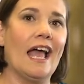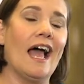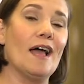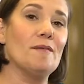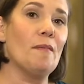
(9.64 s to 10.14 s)

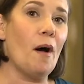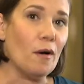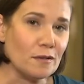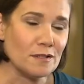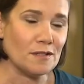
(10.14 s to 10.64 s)
I am
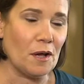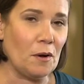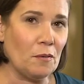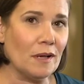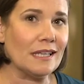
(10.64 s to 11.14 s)

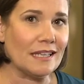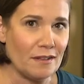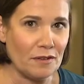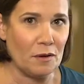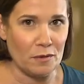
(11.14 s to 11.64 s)
also
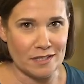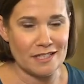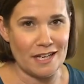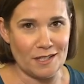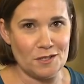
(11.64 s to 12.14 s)
living with
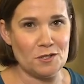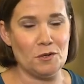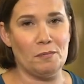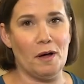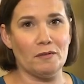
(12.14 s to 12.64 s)
stage
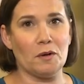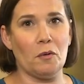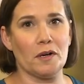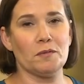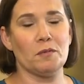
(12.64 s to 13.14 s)
2 pelvic
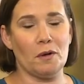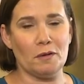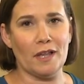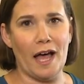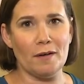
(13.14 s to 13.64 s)
organ
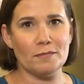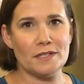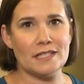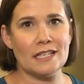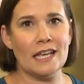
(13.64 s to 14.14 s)

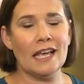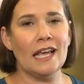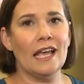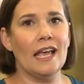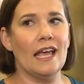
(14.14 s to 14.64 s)
prolapse.
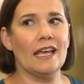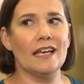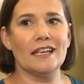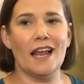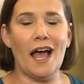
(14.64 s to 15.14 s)

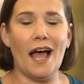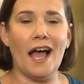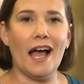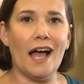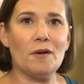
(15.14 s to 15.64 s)
And
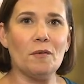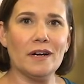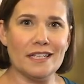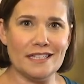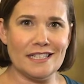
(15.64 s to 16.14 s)
I
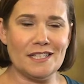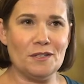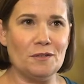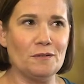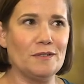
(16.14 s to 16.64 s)
wanted
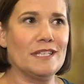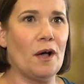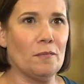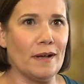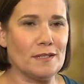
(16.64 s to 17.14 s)
to
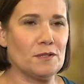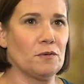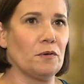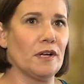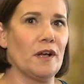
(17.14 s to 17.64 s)
tell my
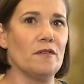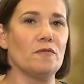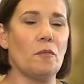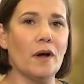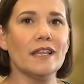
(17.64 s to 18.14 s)
story of
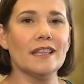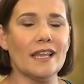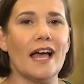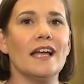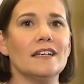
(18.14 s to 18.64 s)
what
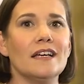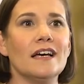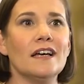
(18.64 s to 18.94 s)
led